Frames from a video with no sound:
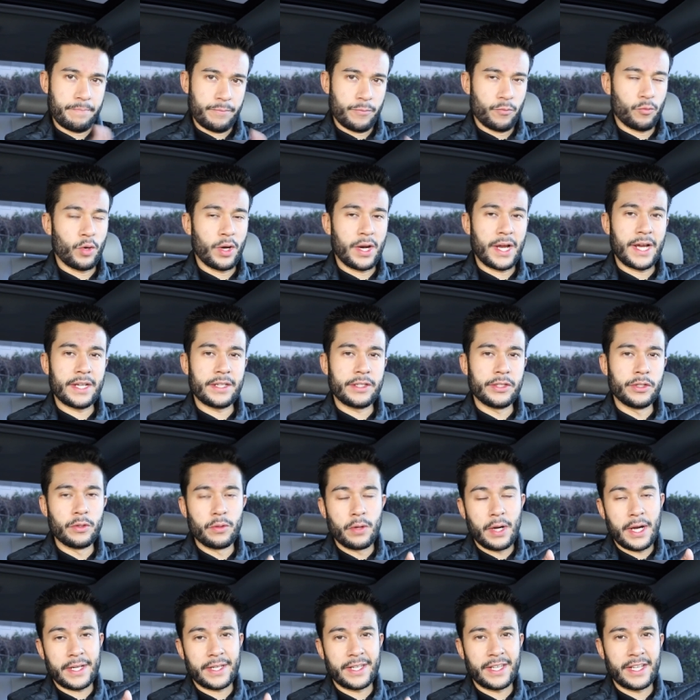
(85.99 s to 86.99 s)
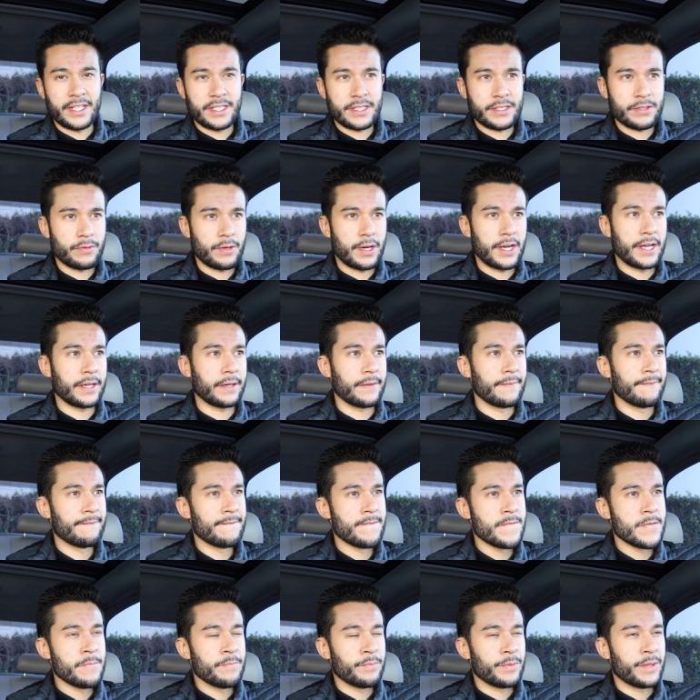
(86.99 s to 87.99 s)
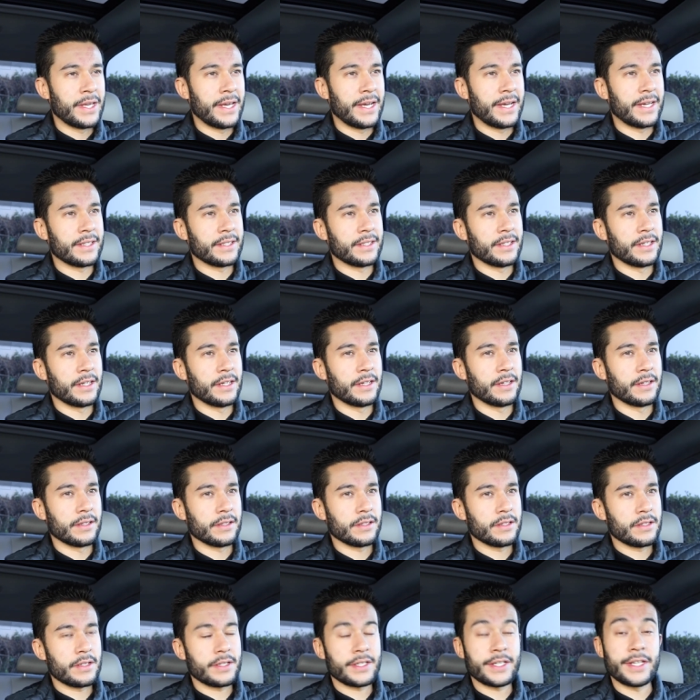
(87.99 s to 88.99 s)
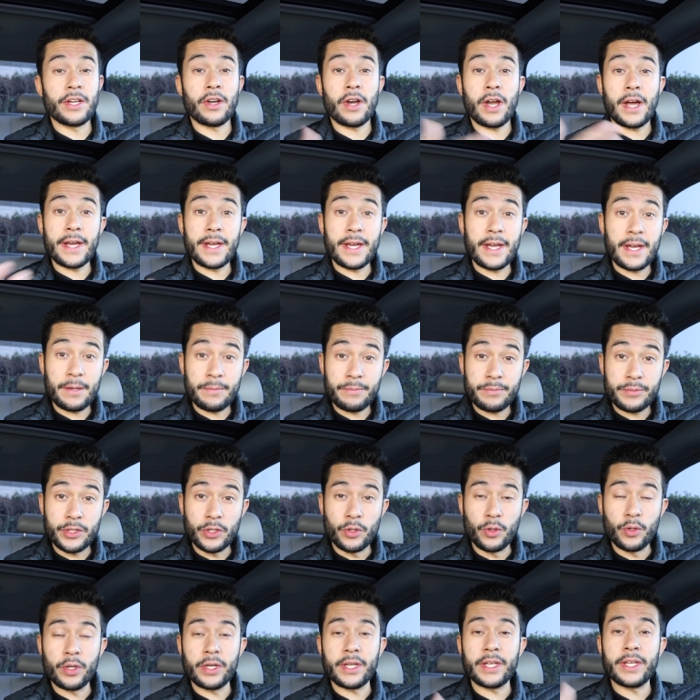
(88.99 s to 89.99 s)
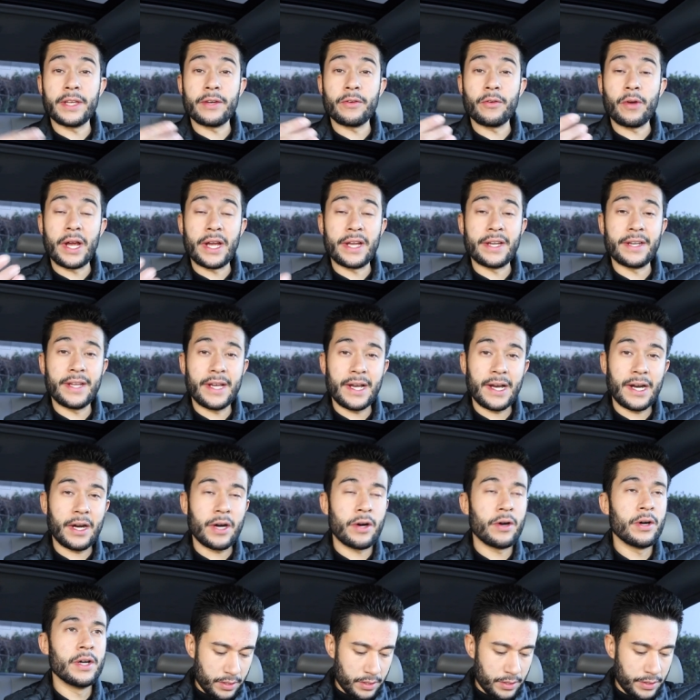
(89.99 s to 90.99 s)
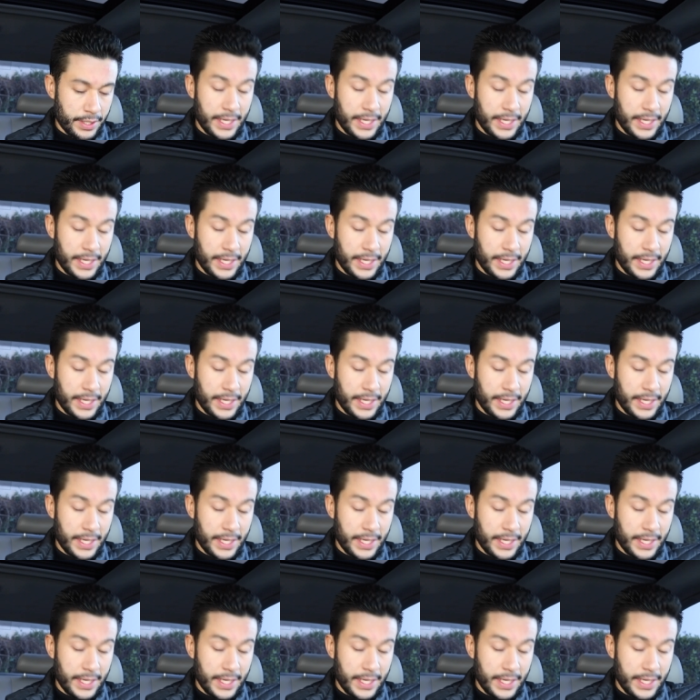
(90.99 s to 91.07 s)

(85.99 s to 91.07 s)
what I do, I guess, right? And uh, here I am doing it right now.